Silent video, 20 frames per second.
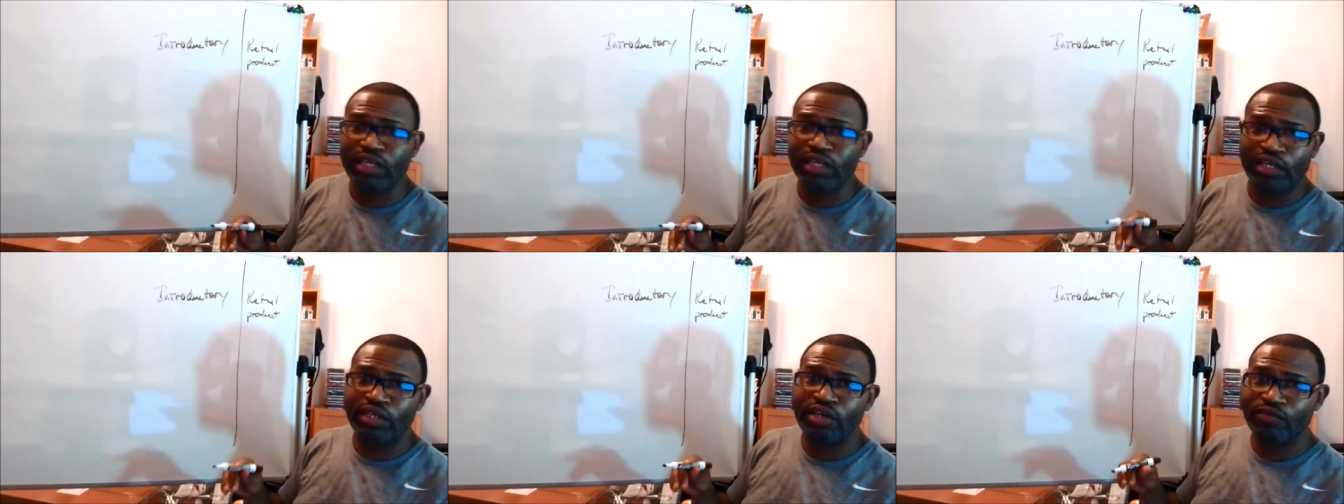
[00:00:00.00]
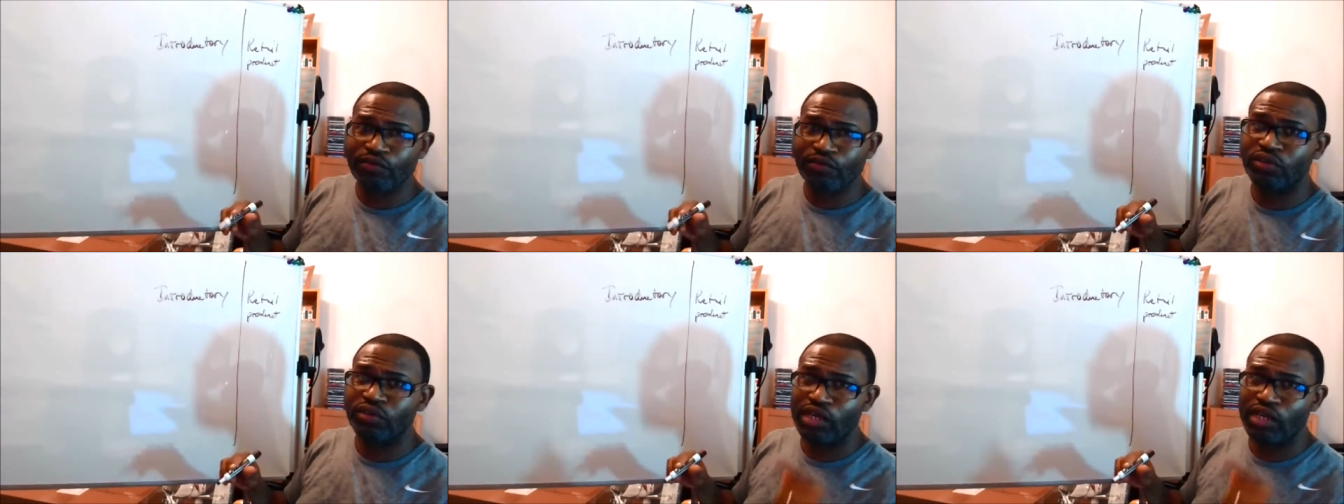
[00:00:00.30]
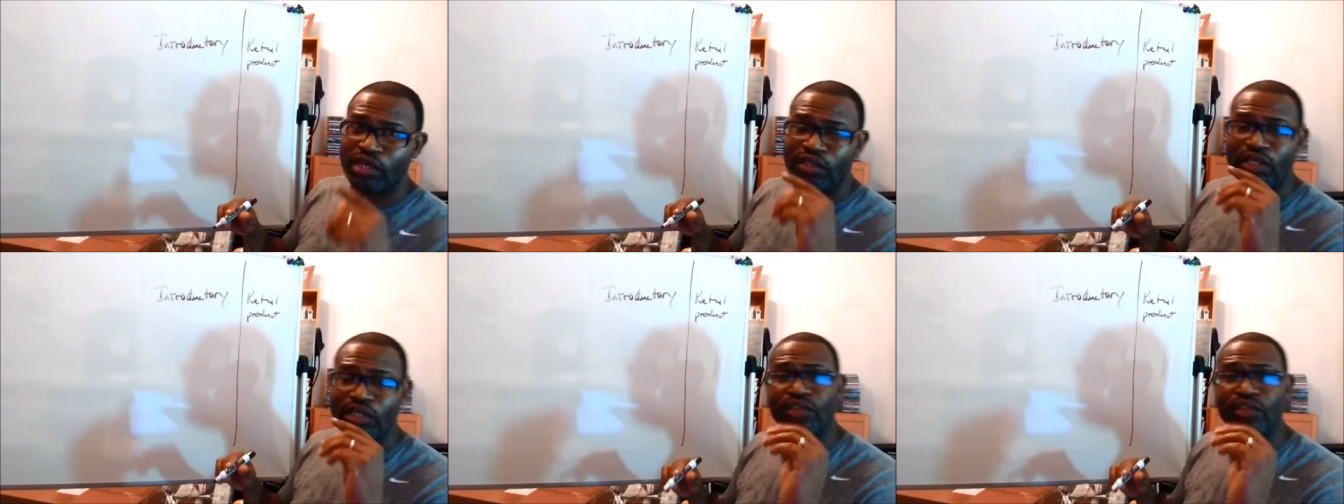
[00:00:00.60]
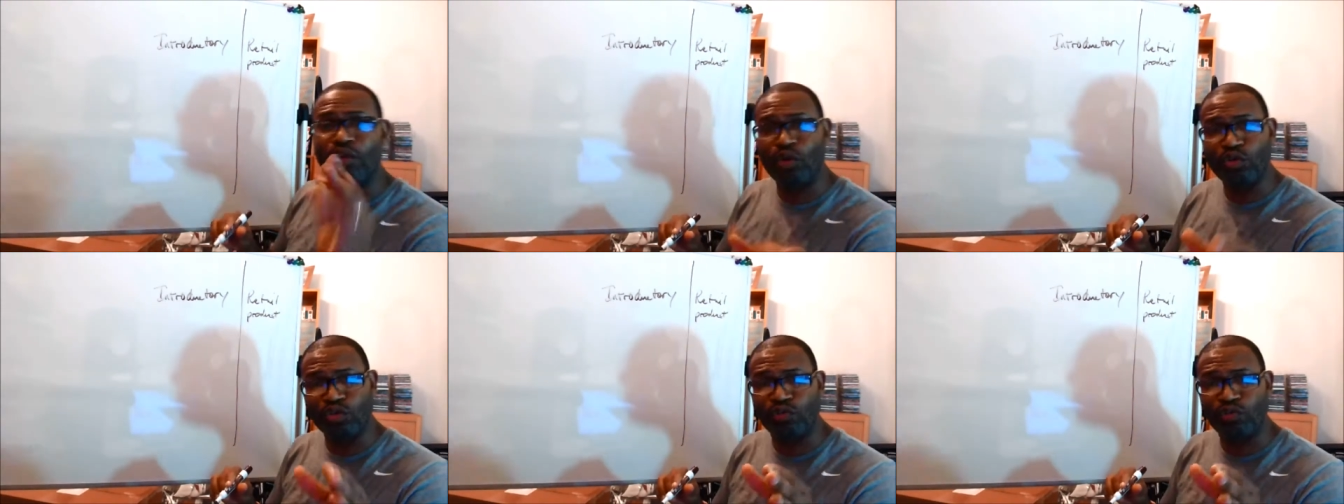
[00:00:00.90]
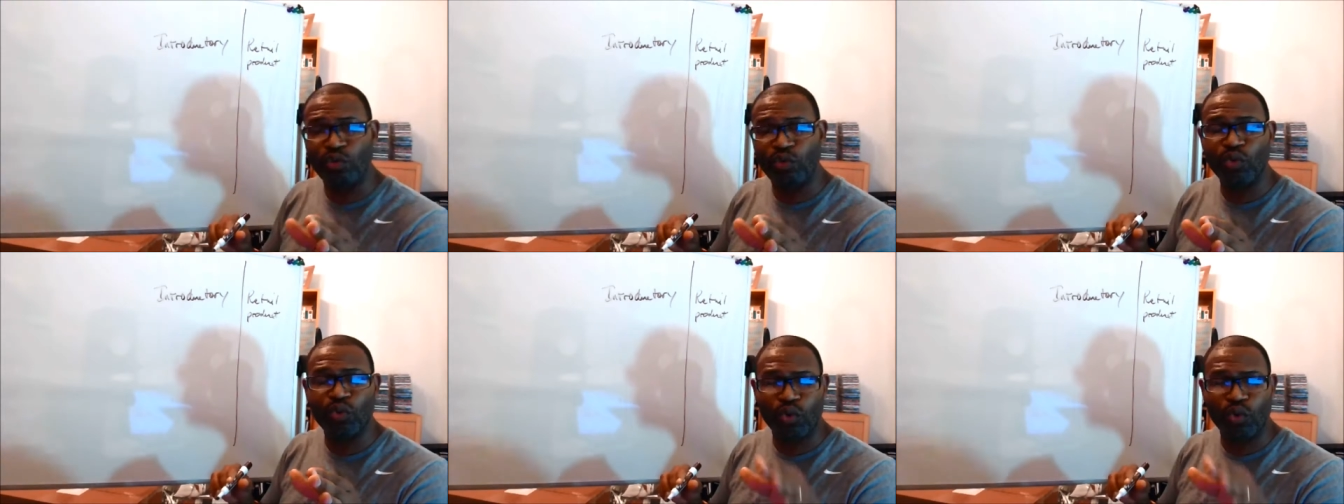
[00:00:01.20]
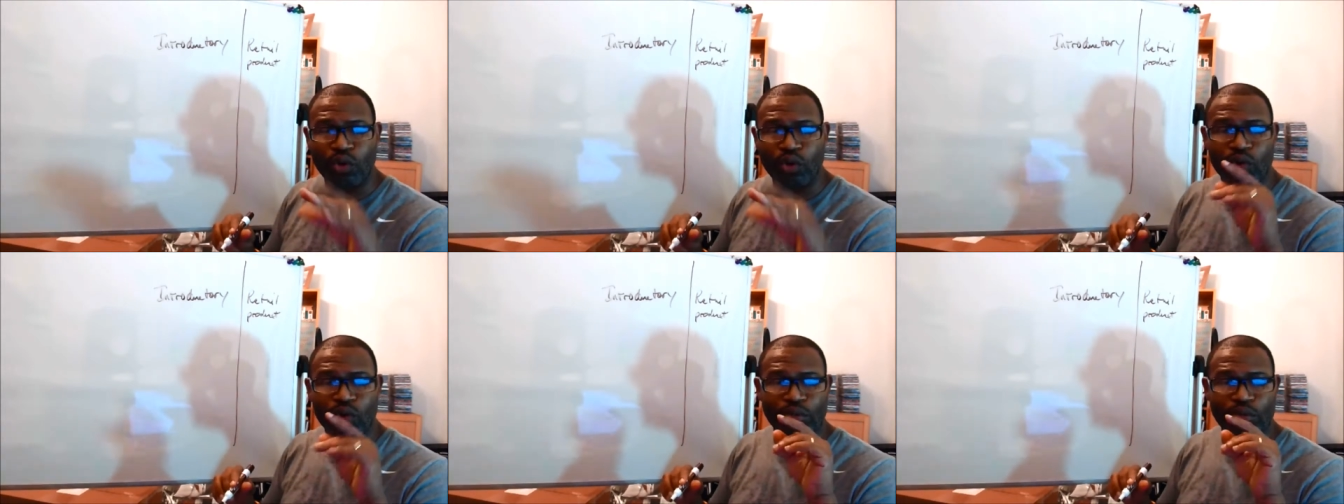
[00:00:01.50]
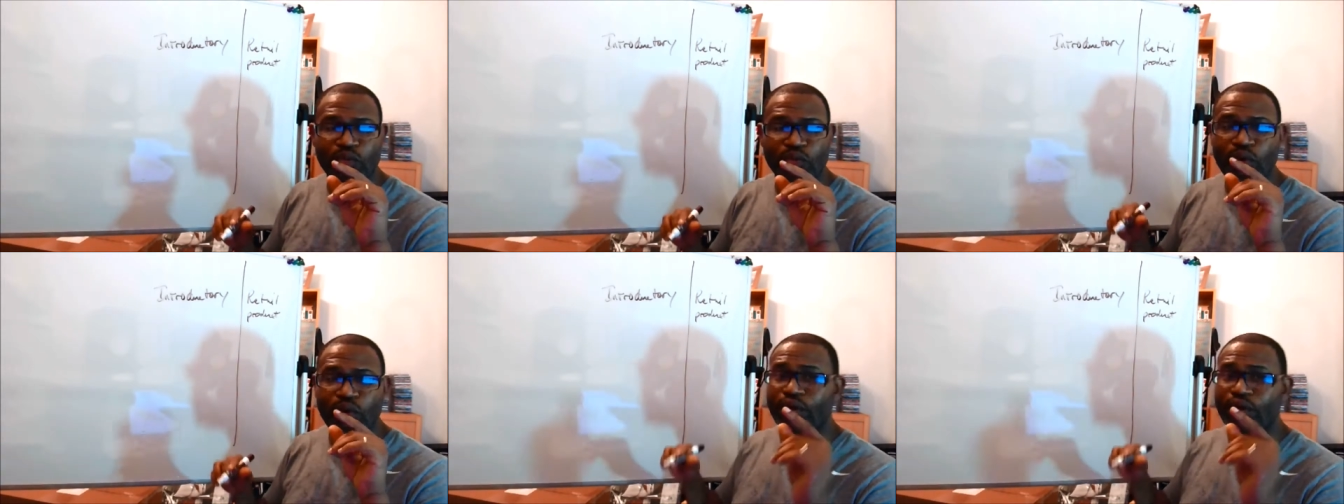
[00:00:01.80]
different thing than those of you who are going to
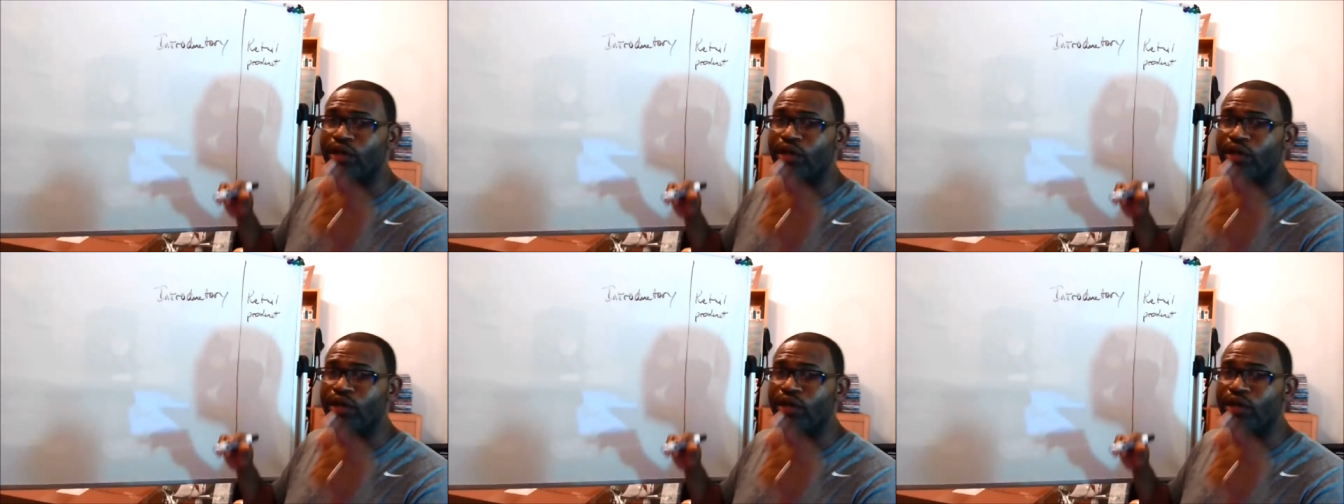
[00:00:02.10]
be working